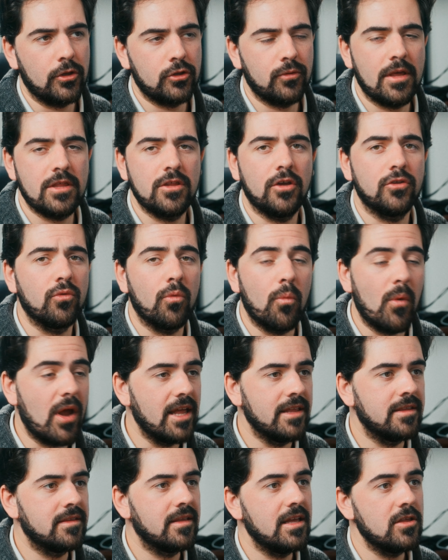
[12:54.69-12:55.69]
so it's not
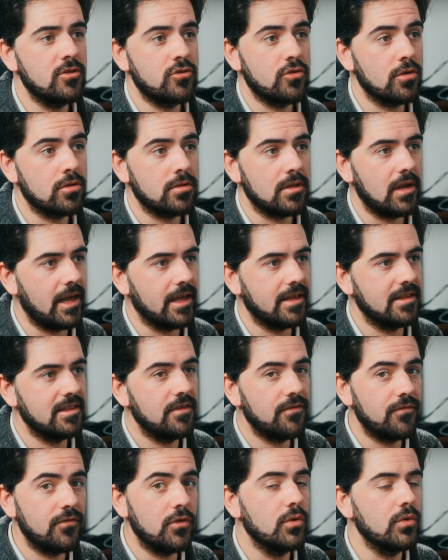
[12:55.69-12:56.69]
red. It's just like
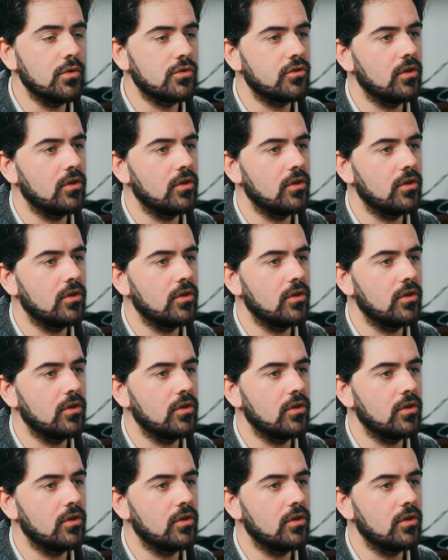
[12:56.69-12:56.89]
diffuse